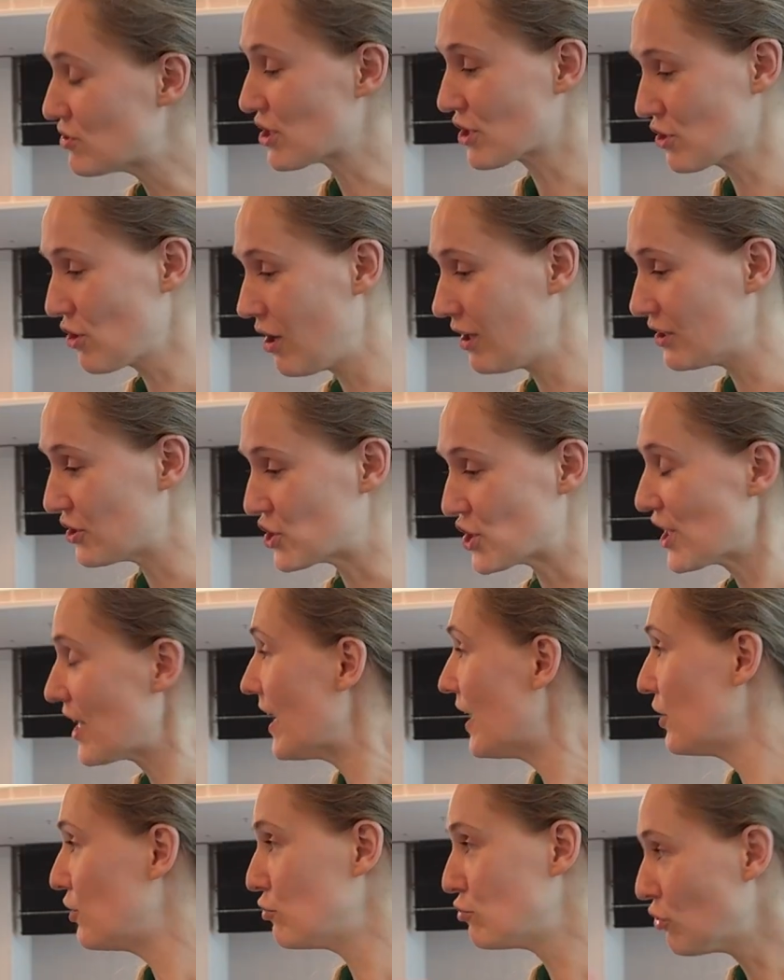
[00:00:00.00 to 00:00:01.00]
technology.
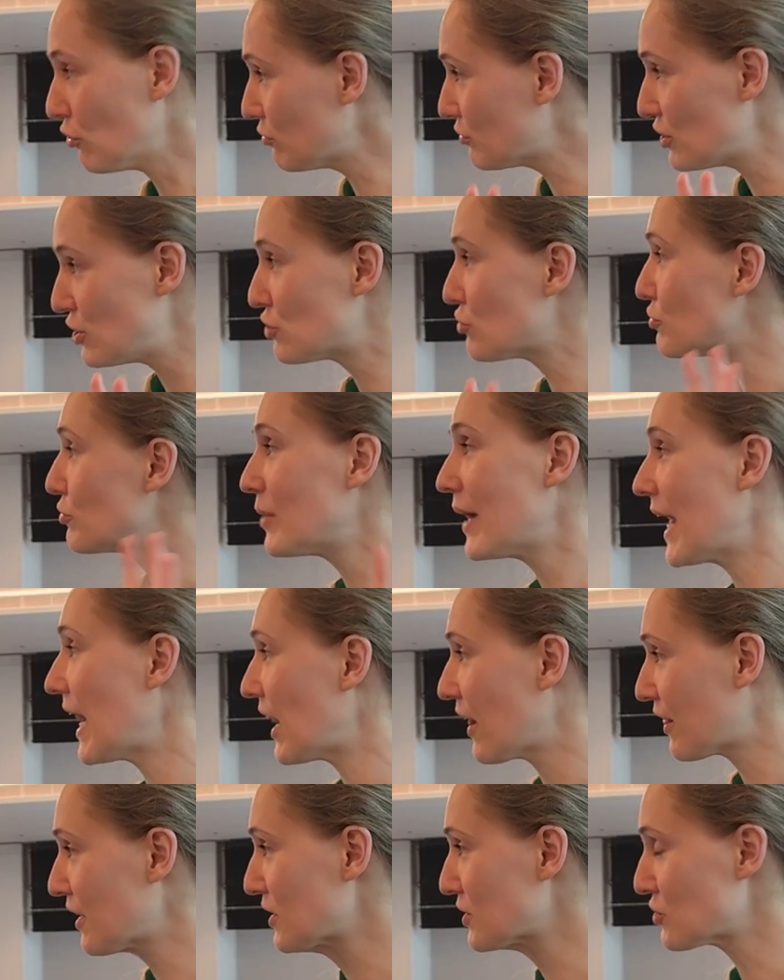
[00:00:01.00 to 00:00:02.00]
You don't need to do
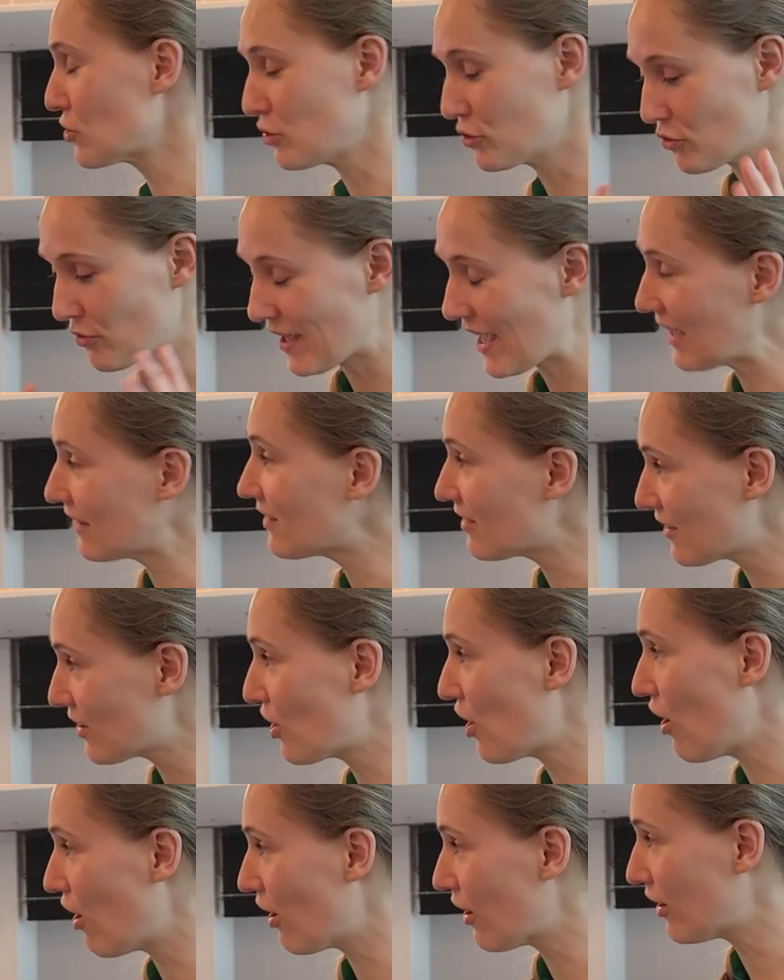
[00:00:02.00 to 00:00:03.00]
anything at all. You get in the
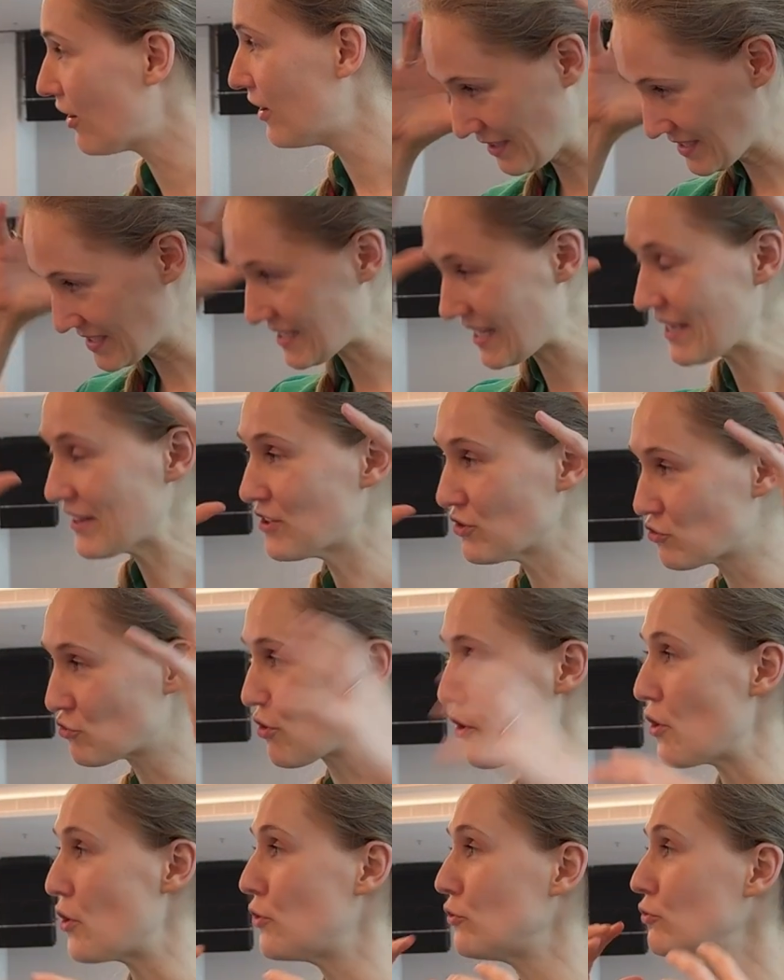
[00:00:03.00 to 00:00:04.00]
car, inside the
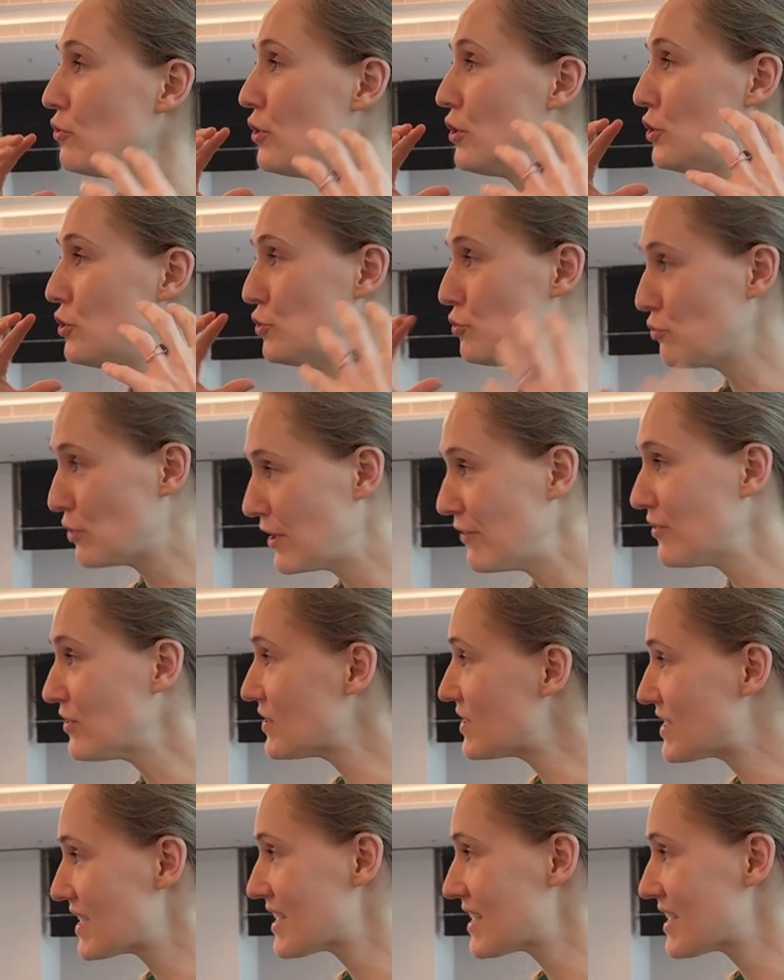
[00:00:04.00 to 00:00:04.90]
drone, you give it a